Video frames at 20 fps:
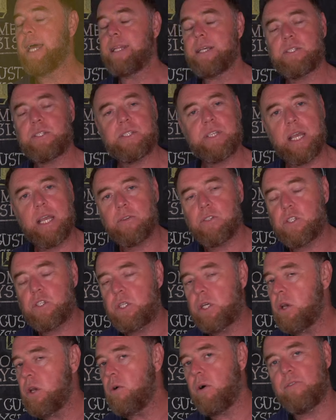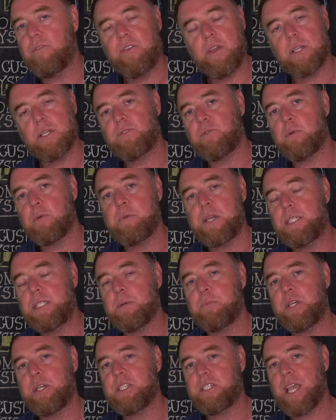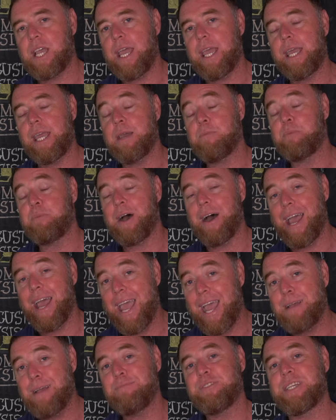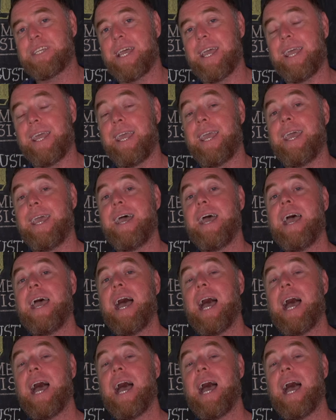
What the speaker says: this sounds too obvious for me to be saying it, but I am saying it,